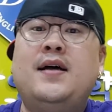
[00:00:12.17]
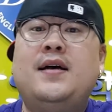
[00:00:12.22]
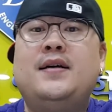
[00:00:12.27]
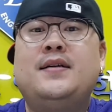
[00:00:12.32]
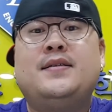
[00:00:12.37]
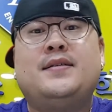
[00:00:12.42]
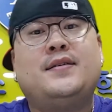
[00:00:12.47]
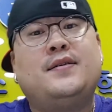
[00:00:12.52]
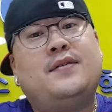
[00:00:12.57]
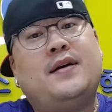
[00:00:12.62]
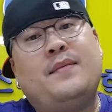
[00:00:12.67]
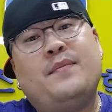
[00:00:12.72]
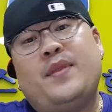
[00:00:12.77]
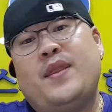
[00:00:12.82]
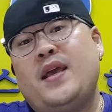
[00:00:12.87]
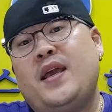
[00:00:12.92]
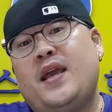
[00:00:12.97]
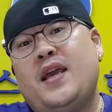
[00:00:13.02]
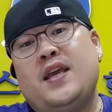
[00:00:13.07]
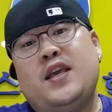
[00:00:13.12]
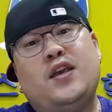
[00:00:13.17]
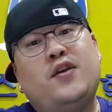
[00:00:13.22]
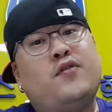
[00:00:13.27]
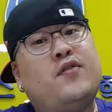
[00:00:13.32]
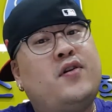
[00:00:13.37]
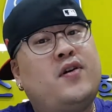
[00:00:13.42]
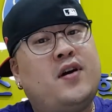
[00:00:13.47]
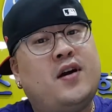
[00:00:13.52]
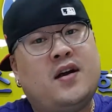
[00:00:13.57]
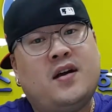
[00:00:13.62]
So I'm thinking
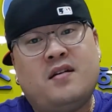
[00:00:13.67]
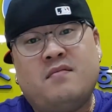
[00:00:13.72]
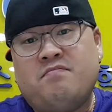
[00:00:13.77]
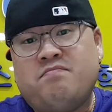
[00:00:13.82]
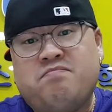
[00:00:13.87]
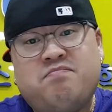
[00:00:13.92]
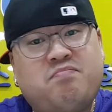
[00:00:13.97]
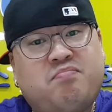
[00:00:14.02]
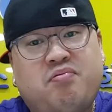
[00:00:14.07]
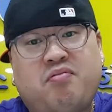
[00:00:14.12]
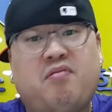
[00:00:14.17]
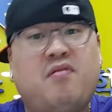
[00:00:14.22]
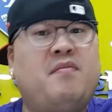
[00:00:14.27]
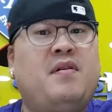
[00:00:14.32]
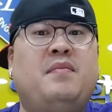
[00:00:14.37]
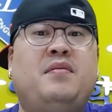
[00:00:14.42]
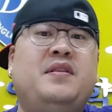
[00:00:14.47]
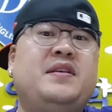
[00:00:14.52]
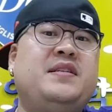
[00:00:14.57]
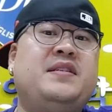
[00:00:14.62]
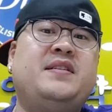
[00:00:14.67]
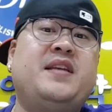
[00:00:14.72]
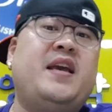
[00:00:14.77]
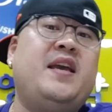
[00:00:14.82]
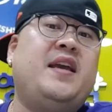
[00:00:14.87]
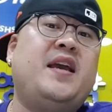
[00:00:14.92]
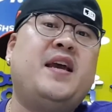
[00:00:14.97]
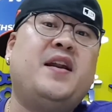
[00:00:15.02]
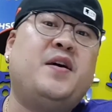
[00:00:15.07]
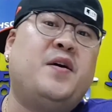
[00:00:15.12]
you're probably
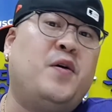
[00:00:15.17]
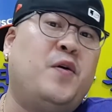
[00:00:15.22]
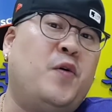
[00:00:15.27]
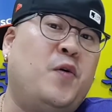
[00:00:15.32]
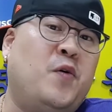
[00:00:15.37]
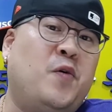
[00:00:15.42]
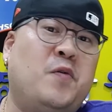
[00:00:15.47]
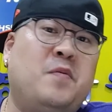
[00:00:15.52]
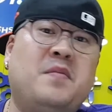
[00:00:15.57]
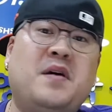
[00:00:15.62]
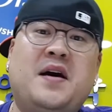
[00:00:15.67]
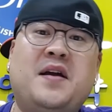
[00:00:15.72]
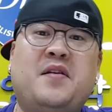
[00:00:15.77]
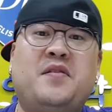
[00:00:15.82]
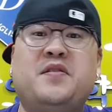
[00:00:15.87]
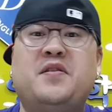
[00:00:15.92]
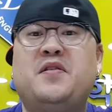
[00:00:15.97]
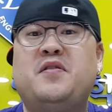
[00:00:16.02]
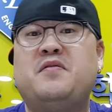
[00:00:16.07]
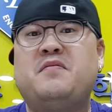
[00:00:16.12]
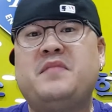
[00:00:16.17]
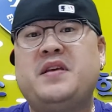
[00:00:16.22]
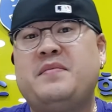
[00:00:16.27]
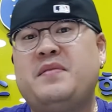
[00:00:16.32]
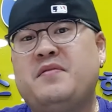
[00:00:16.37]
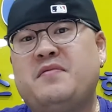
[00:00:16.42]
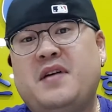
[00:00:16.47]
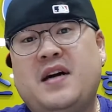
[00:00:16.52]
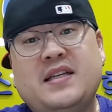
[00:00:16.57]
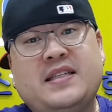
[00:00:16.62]
staying at home, I don't know,
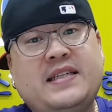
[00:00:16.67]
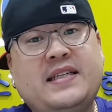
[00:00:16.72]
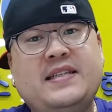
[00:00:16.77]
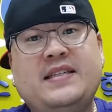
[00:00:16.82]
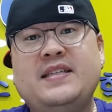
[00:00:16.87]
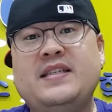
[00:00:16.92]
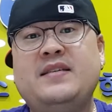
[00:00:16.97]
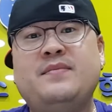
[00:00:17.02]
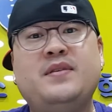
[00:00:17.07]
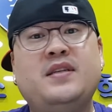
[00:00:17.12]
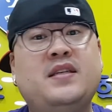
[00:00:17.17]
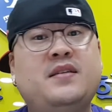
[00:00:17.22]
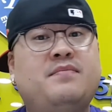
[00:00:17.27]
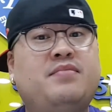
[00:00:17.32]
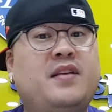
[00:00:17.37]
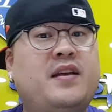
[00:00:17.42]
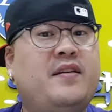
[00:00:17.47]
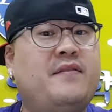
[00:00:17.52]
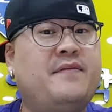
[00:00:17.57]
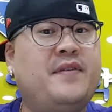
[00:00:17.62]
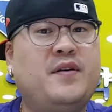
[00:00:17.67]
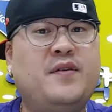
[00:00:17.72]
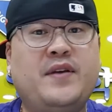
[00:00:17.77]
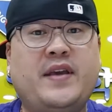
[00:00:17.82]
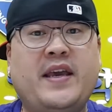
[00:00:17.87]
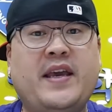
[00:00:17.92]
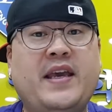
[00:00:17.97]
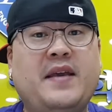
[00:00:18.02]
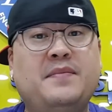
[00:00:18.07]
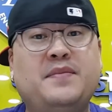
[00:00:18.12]
maybe watching TV, playing phone
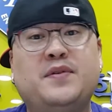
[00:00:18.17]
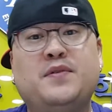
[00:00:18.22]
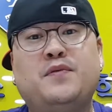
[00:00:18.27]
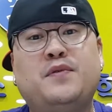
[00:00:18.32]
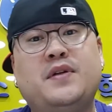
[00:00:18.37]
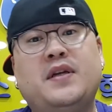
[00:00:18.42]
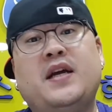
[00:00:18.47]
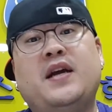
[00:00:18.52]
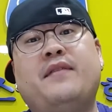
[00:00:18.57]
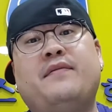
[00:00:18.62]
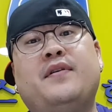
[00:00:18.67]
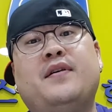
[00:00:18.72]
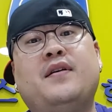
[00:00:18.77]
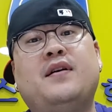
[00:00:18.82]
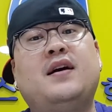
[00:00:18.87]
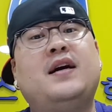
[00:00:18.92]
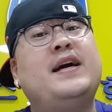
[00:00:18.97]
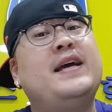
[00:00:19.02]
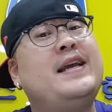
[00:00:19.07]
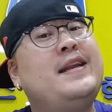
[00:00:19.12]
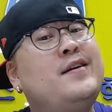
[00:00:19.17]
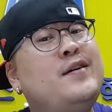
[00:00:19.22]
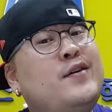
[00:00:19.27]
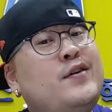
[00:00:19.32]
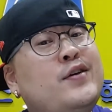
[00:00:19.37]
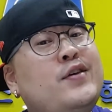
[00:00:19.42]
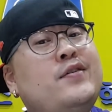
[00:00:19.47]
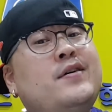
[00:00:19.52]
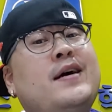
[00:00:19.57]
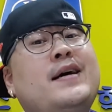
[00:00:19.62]
games, or whatever. I know
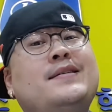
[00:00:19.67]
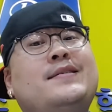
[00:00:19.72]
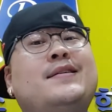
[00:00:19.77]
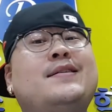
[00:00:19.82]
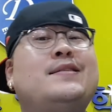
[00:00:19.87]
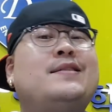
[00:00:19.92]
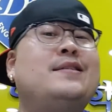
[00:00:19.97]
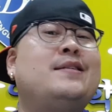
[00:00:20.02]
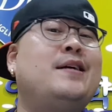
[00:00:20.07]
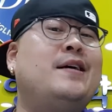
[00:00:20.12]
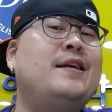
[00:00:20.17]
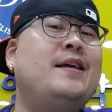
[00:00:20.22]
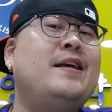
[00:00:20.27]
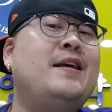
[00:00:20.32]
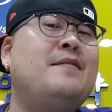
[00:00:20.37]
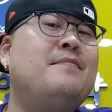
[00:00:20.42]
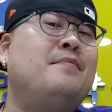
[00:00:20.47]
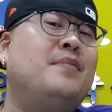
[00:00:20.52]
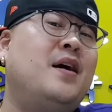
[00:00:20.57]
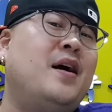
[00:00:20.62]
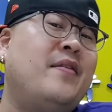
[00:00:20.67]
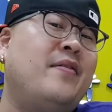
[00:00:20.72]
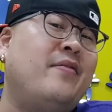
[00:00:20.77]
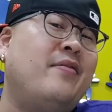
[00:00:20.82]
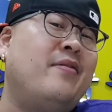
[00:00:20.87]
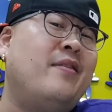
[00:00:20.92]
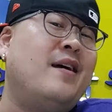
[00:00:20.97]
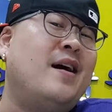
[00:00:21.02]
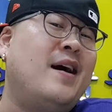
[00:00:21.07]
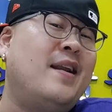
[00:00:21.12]
you guys are studying, but
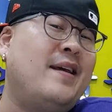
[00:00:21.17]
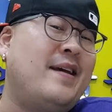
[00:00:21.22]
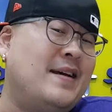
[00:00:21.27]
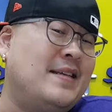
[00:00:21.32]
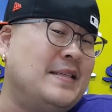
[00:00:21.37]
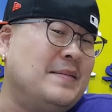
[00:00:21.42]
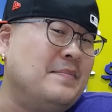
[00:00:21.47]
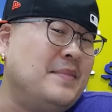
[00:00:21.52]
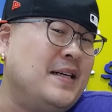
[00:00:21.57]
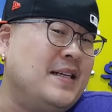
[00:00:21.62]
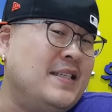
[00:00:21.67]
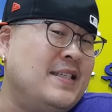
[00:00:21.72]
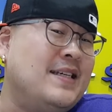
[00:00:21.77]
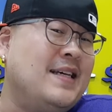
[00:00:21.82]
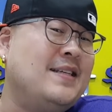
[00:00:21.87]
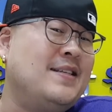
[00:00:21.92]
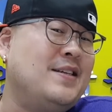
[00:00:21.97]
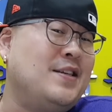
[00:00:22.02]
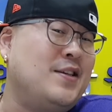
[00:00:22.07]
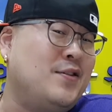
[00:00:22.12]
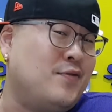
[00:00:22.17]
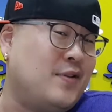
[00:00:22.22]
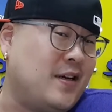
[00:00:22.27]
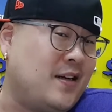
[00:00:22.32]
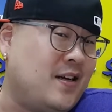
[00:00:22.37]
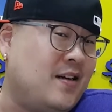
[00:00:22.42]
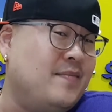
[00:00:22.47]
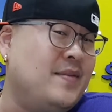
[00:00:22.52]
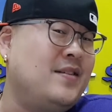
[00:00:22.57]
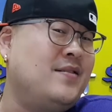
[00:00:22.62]
not as much as you are
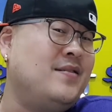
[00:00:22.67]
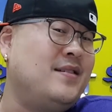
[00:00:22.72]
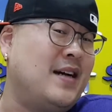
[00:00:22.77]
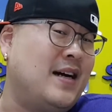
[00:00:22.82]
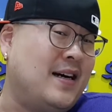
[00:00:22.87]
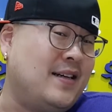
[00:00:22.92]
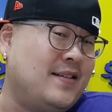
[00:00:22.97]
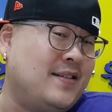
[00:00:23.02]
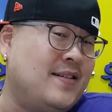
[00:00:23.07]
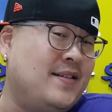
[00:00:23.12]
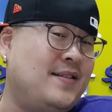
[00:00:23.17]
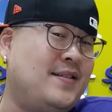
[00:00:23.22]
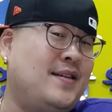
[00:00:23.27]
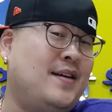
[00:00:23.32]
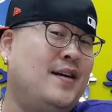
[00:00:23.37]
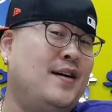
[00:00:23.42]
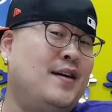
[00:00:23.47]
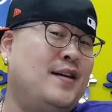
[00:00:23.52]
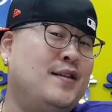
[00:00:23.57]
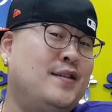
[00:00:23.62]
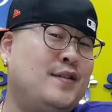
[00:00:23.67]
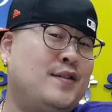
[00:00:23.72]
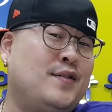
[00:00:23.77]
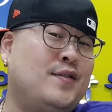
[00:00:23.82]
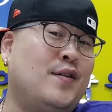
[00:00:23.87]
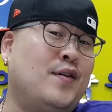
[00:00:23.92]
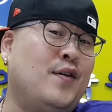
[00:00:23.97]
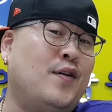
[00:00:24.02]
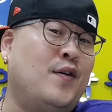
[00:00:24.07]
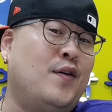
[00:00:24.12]
coming to doctors.
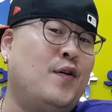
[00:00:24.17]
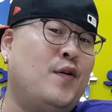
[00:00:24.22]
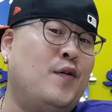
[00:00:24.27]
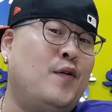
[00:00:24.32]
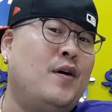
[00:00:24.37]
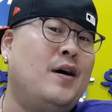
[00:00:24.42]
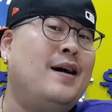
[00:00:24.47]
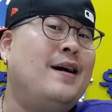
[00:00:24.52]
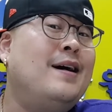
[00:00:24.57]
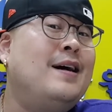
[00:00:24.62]
So